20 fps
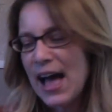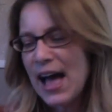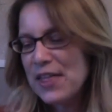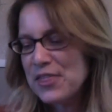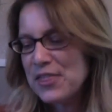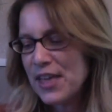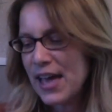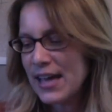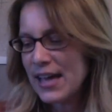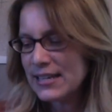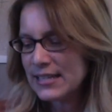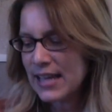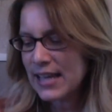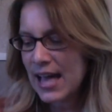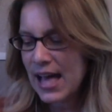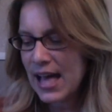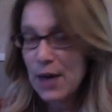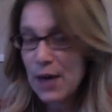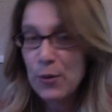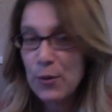that
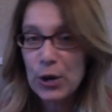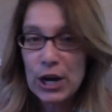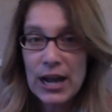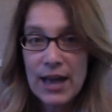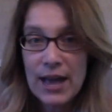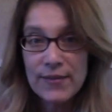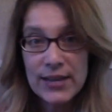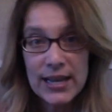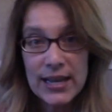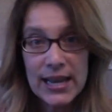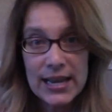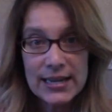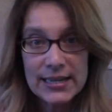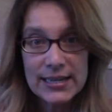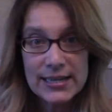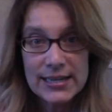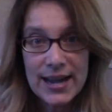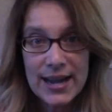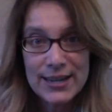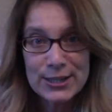we're going to have a lady
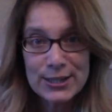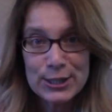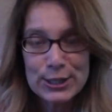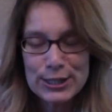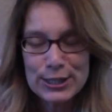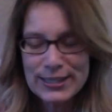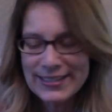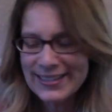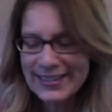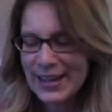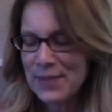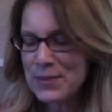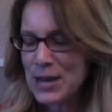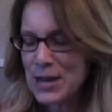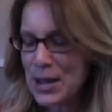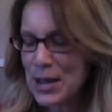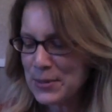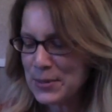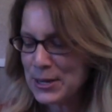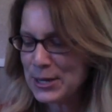doctor coming
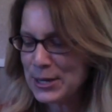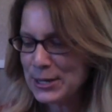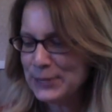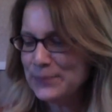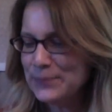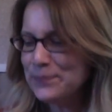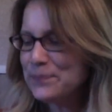up here.